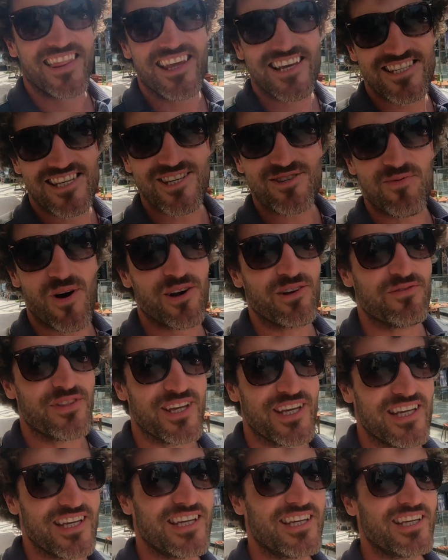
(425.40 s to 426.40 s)
This is one of
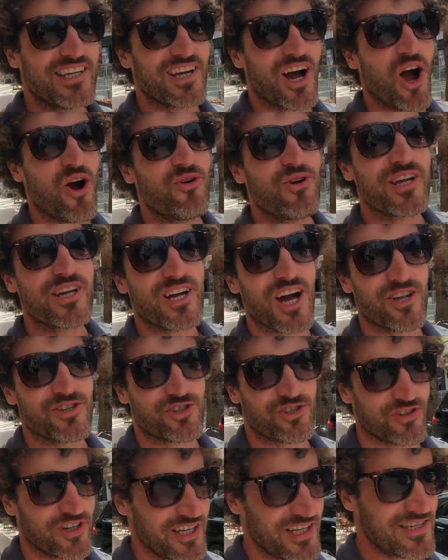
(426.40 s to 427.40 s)
the only
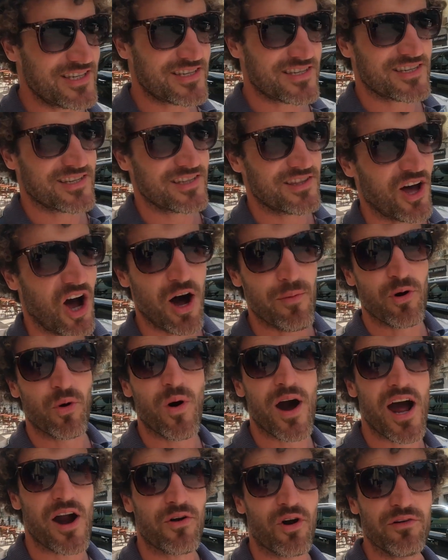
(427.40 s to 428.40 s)
countries that I'm
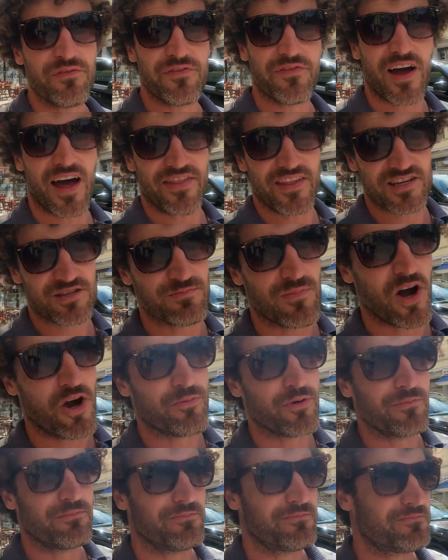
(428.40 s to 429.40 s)
aware of at this
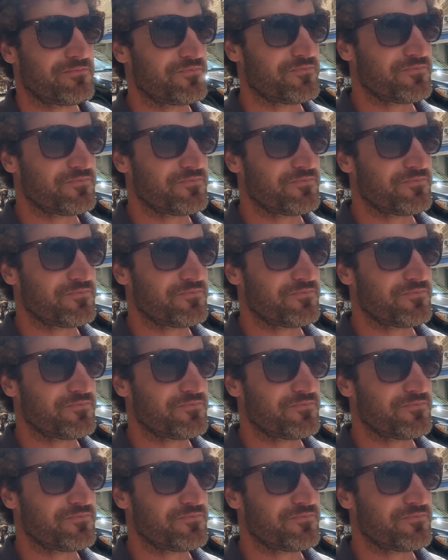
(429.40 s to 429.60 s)
moment